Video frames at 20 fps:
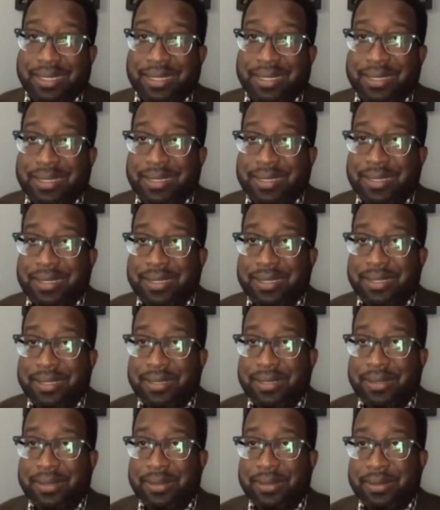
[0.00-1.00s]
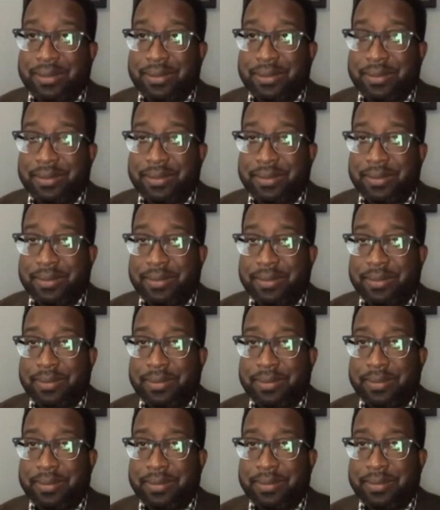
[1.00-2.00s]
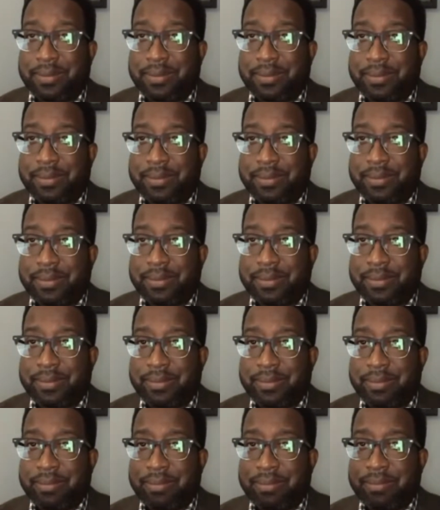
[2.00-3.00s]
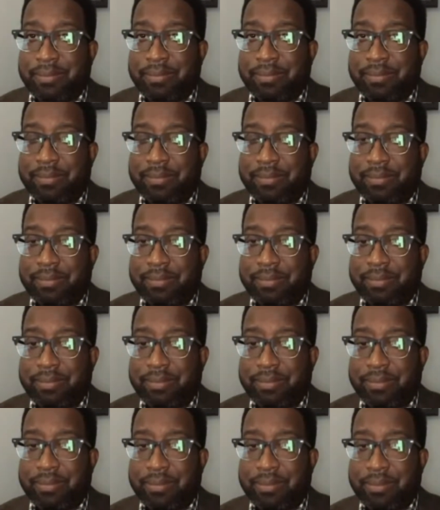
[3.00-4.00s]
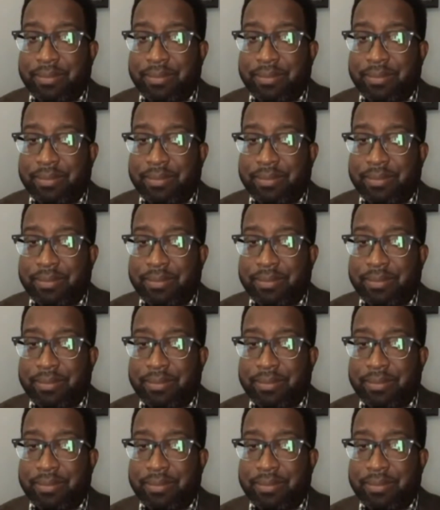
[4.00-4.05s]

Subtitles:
(silent)